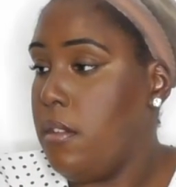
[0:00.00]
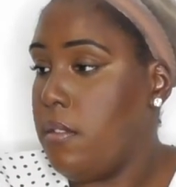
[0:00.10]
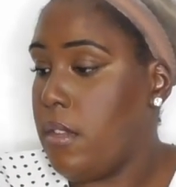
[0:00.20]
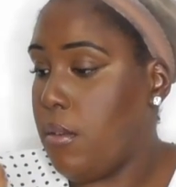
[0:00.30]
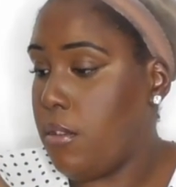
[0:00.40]

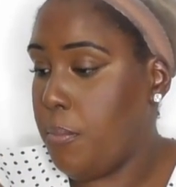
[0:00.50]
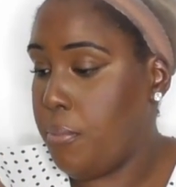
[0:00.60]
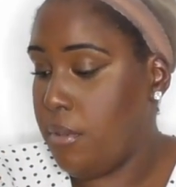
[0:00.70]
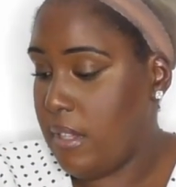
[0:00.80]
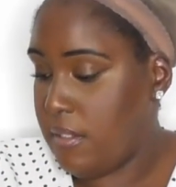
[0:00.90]
So I'm going to
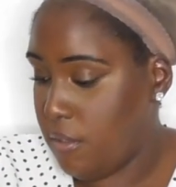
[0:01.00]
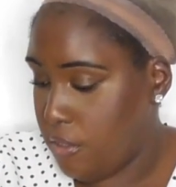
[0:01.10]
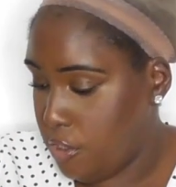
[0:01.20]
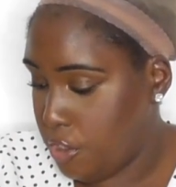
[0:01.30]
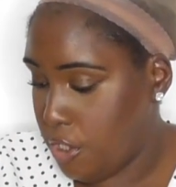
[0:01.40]
put this
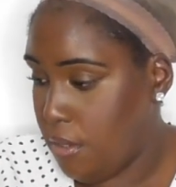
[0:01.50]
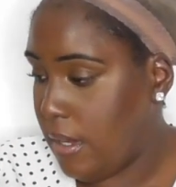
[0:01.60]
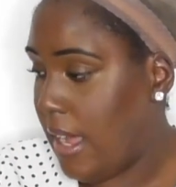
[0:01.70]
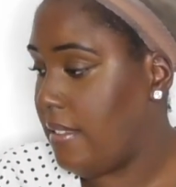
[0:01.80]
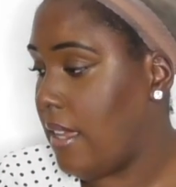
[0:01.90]
on and show you
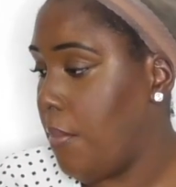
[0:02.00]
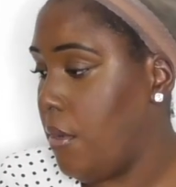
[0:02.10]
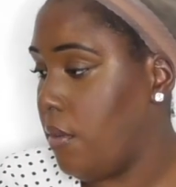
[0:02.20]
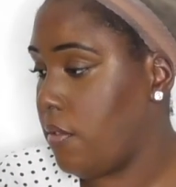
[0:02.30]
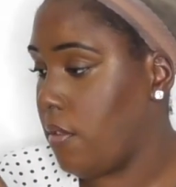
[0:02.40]
guys how it
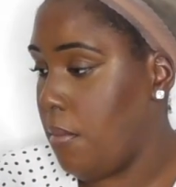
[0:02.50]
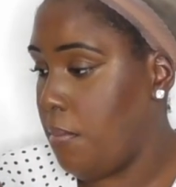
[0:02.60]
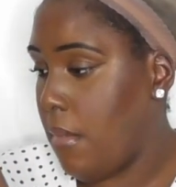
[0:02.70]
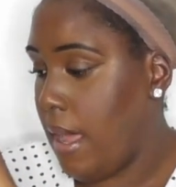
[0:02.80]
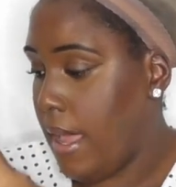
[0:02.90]
looks on
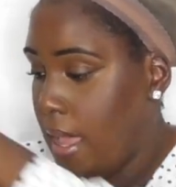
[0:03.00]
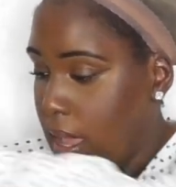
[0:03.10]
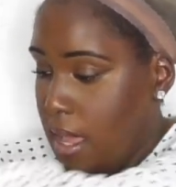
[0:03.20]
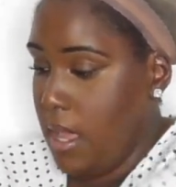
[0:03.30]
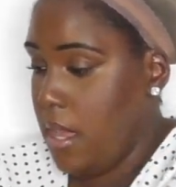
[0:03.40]
my
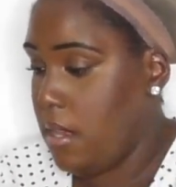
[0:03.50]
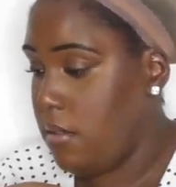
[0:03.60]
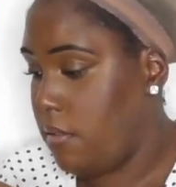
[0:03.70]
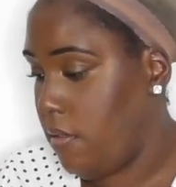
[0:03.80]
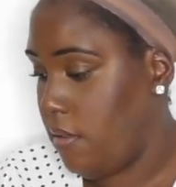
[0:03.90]
head.
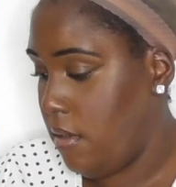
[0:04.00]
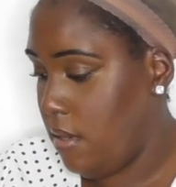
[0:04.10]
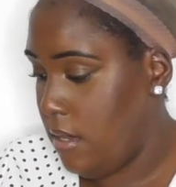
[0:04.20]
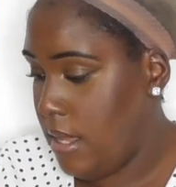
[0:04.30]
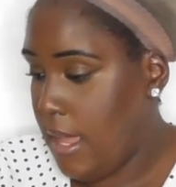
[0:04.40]

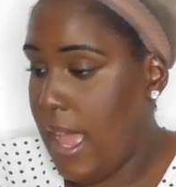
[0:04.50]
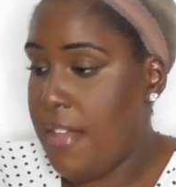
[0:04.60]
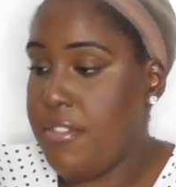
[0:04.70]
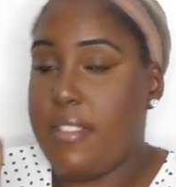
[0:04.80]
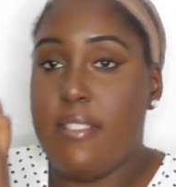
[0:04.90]

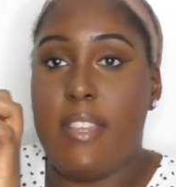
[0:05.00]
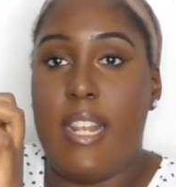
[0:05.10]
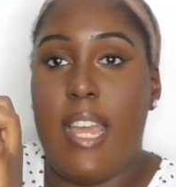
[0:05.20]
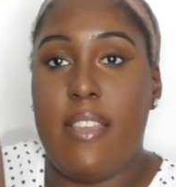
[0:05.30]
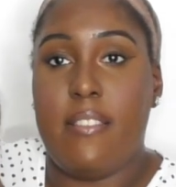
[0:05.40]
And this is the
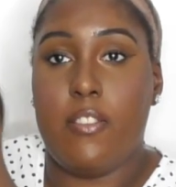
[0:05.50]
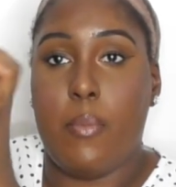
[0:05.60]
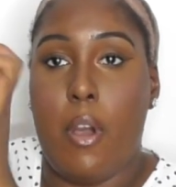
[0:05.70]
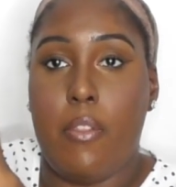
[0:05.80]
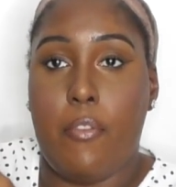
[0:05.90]
lace as
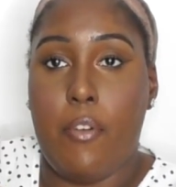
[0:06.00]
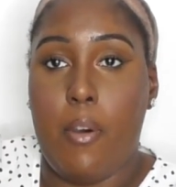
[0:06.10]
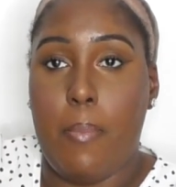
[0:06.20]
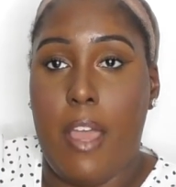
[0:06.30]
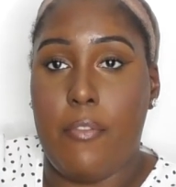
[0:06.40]
well, the
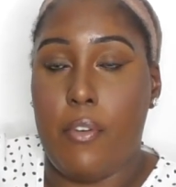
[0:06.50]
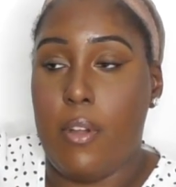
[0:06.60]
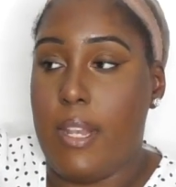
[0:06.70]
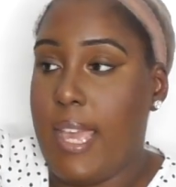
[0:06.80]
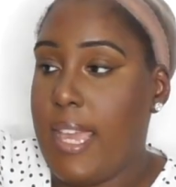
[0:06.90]

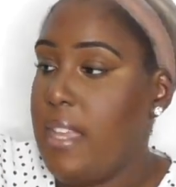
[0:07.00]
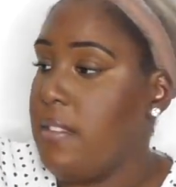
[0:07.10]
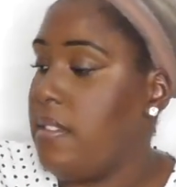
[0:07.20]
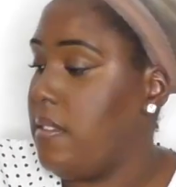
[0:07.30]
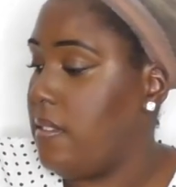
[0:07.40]
4x4
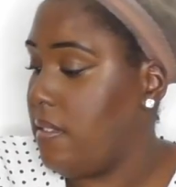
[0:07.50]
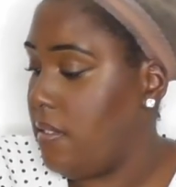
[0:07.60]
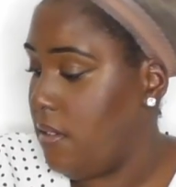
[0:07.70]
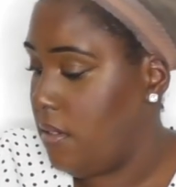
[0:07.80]
lace.